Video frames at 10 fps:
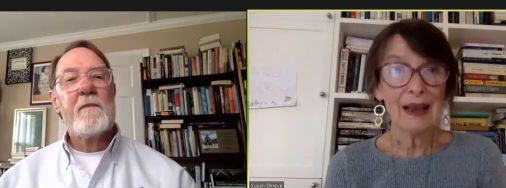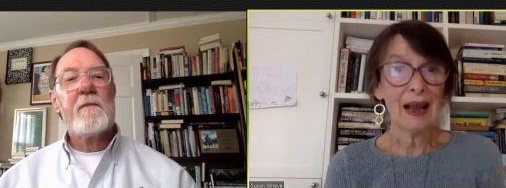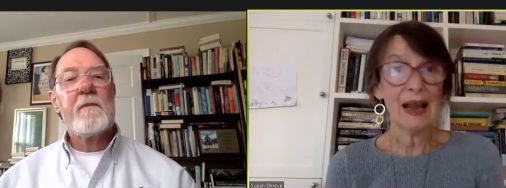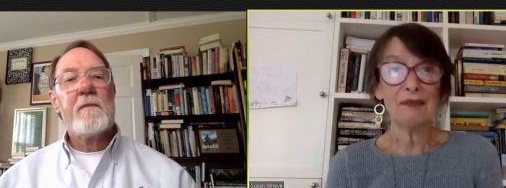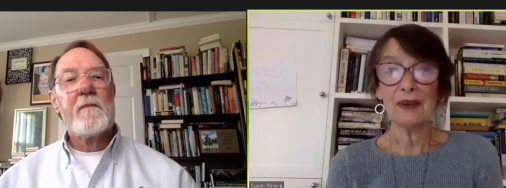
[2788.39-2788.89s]

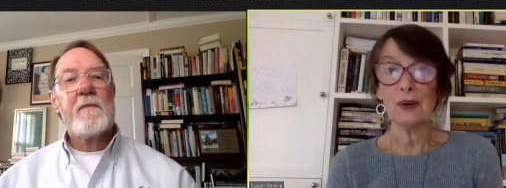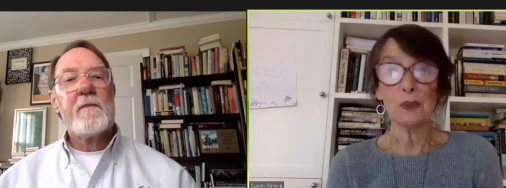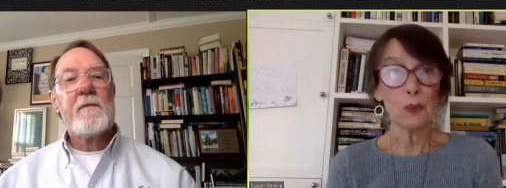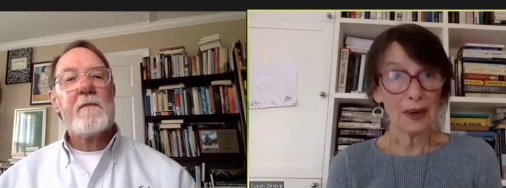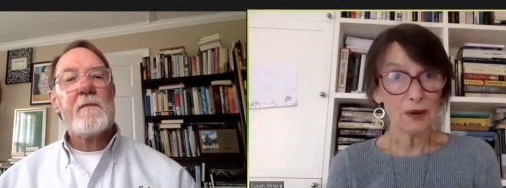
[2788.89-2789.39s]
Speaker 1: I feel
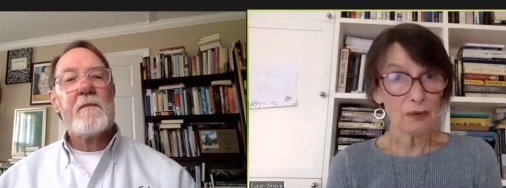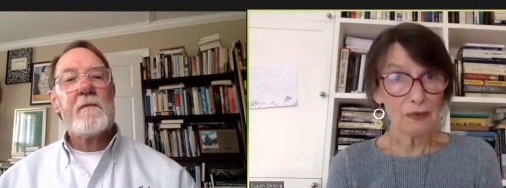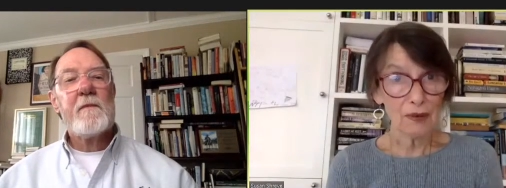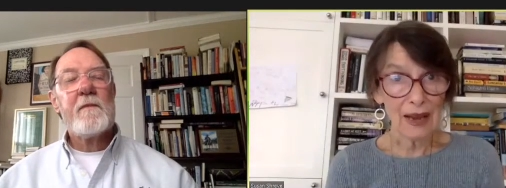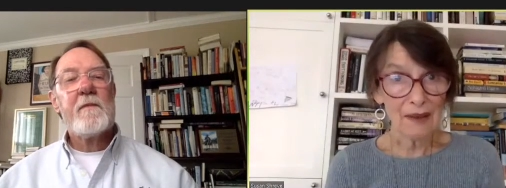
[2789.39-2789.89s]

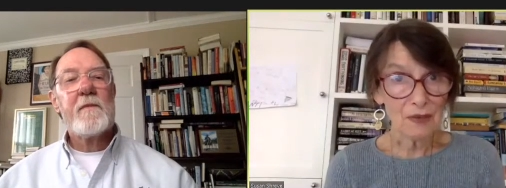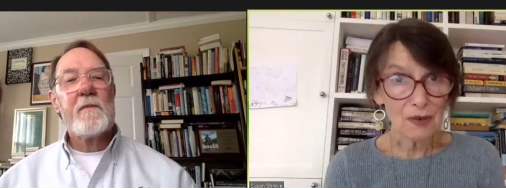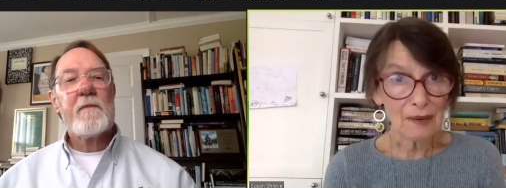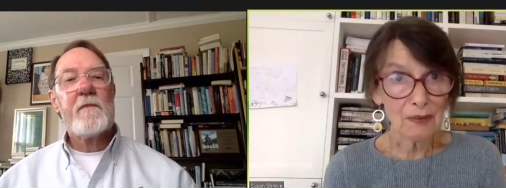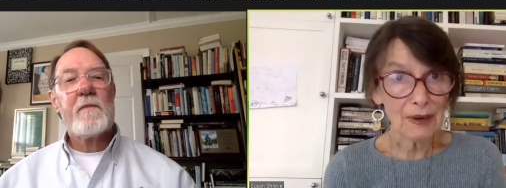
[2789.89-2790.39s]
wonderful after
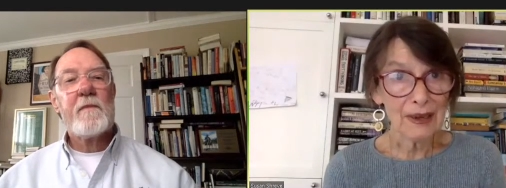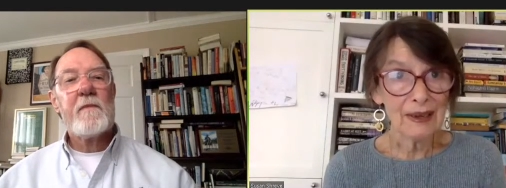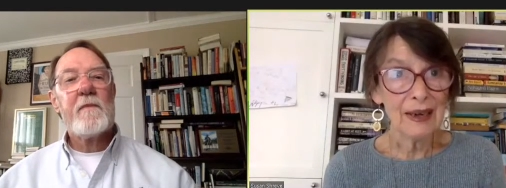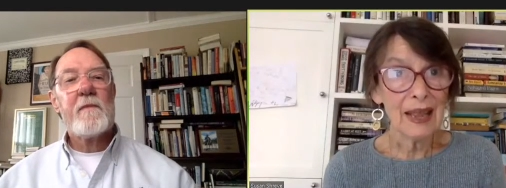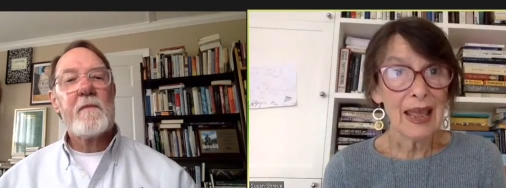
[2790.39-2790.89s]
I've
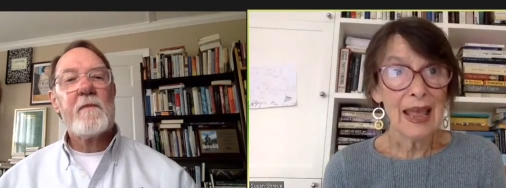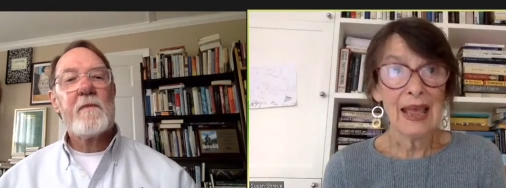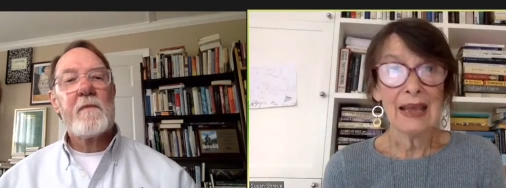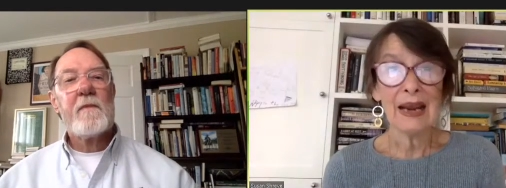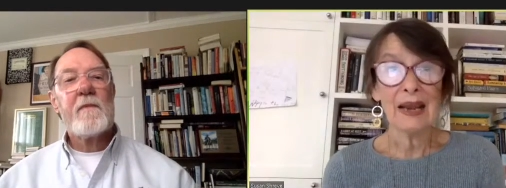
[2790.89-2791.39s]
written,
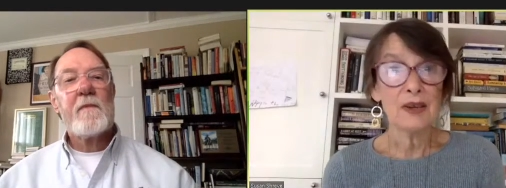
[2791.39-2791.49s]
and I